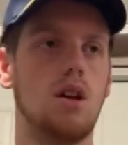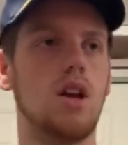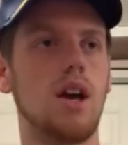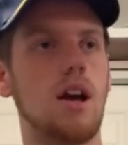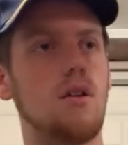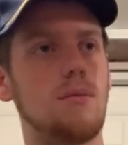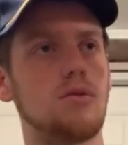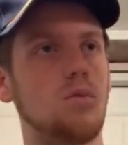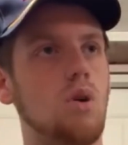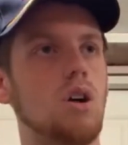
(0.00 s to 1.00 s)
You got
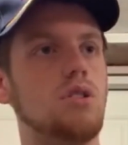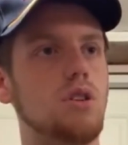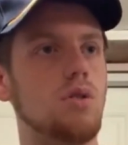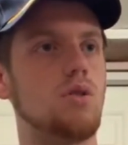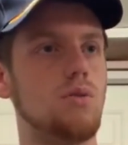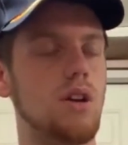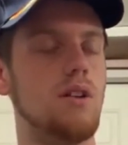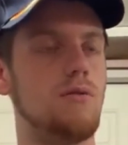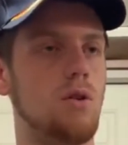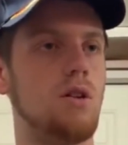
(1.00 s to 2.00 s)
episode 1, 2, 3,
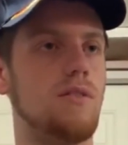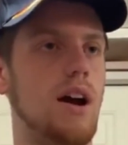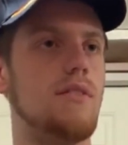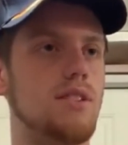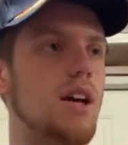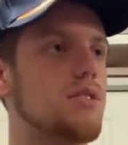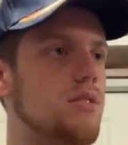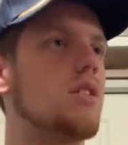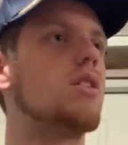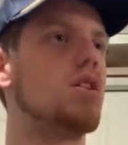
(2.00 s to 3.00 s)
4, 5, 6,
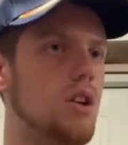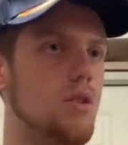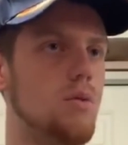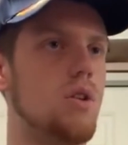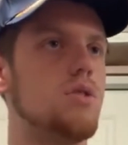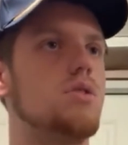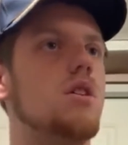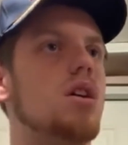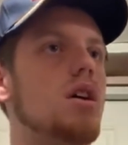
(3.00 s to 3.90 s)
Clone Wars.